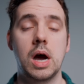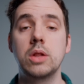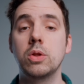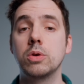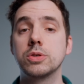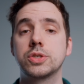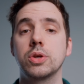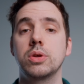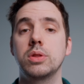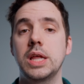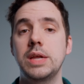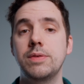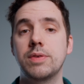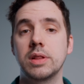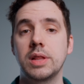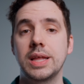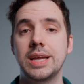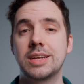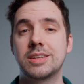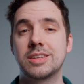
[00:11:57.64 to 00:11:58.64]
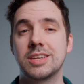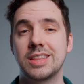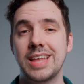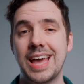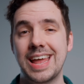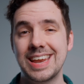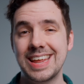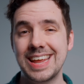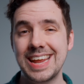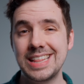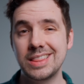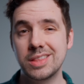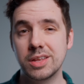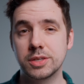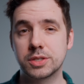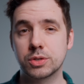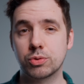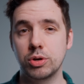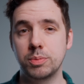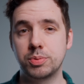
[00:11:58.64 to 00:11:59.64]
I'll also leave a link to that in the
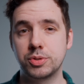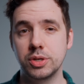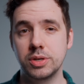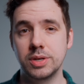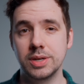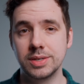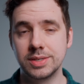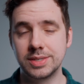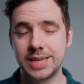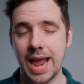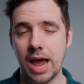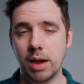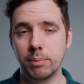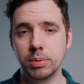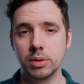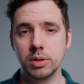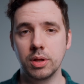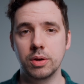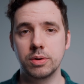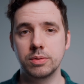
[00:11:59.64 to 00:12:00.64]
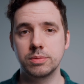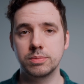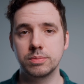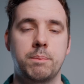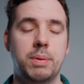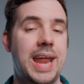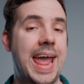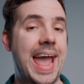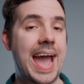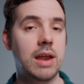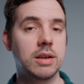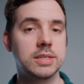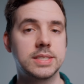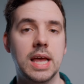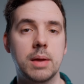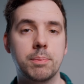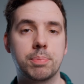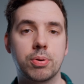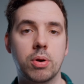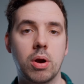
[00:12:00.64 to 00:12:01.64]
description down below. But how does
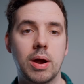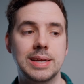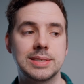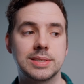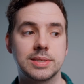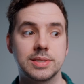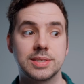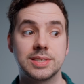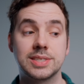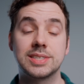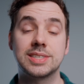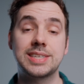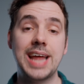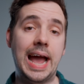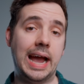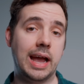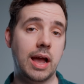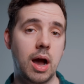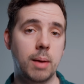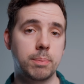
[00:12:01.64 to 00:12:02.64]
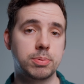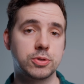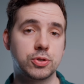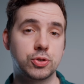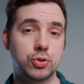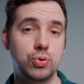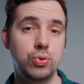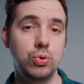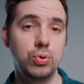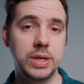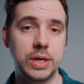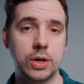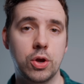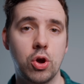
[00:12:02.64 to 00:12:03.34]
that price stack up to the